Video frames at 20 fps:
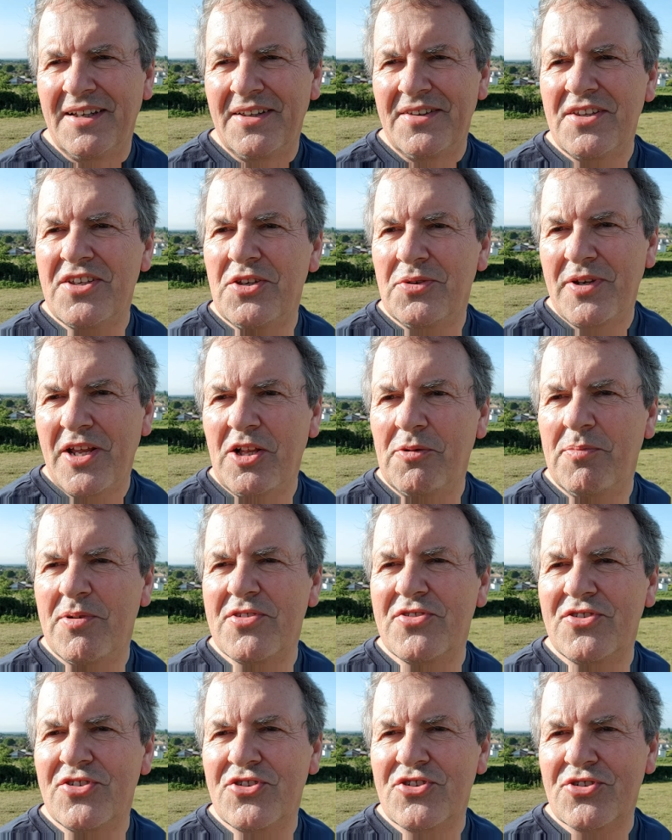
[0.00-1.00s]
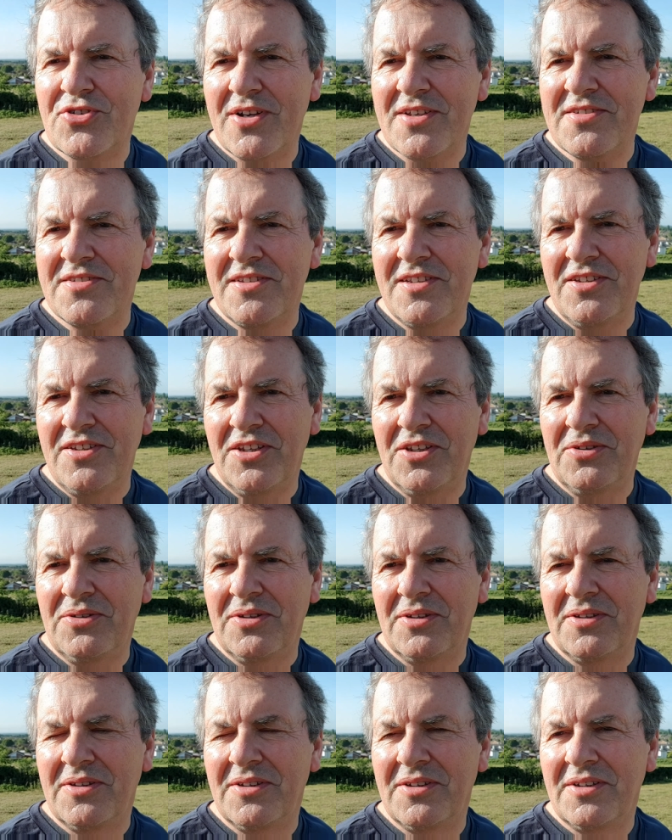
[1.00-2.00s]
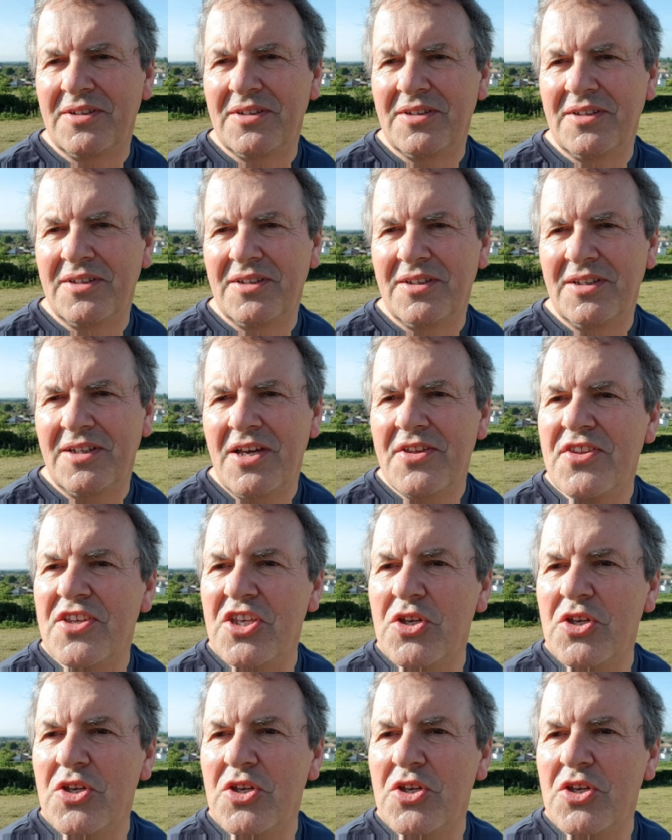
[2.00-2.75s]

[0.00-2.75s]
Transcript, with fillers: that you would help us to trust in you, that